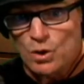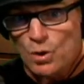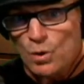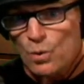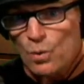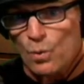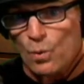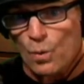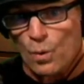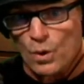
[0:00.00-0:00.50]

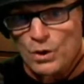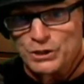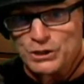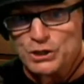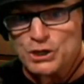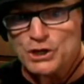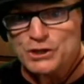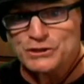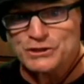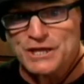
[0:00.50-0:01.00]
What are
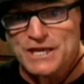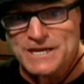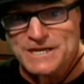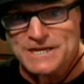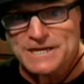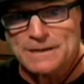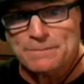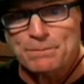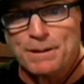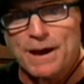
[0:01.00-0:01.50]
you
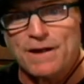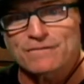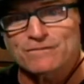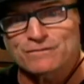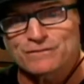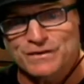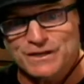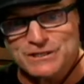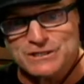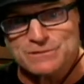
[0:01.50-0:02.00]
thinking about
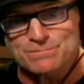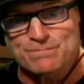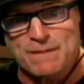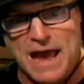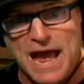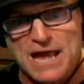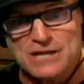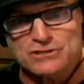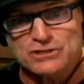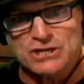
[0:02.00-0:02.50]

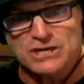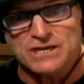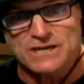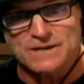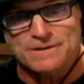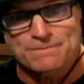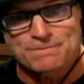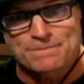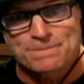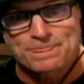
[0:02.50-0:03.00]
Fitzmagic,
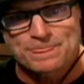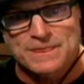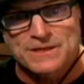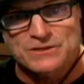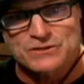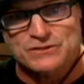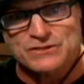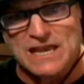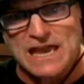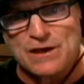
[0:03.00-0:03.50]

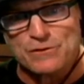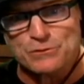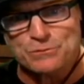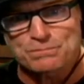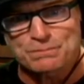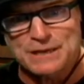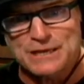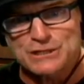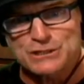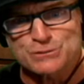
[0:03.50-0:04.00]
South
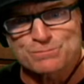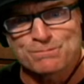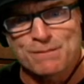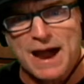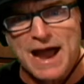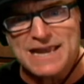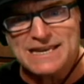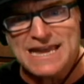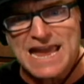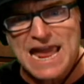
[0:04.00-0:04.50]
Beach,
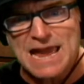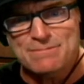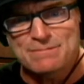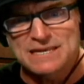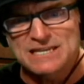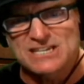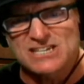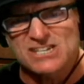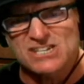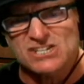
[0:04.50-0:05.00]

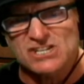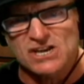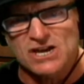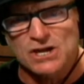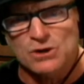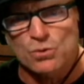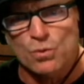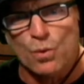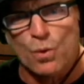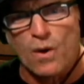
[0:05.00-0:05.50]
Miami
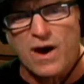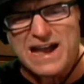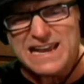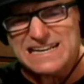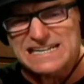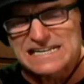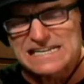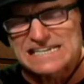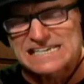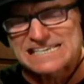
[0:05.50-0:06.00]
sun,
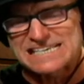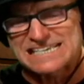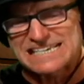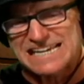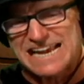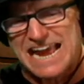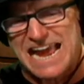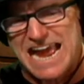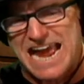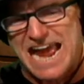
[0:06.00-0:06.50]
white
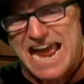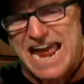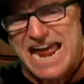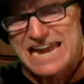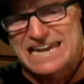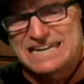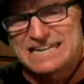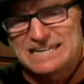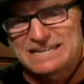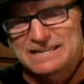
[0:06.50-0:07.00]

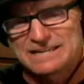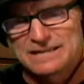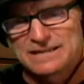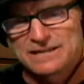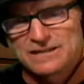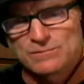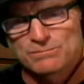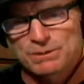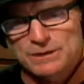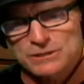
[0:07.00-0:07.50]
sand
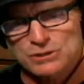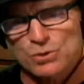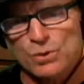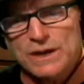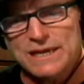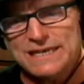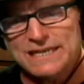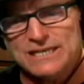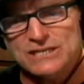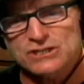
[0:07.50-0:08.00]

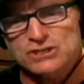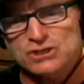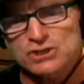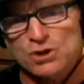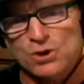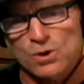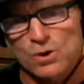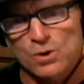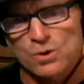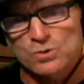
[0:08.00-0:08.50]
between his
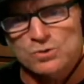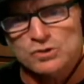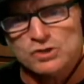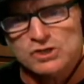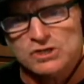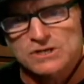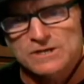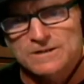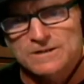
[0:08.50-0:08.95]
toes?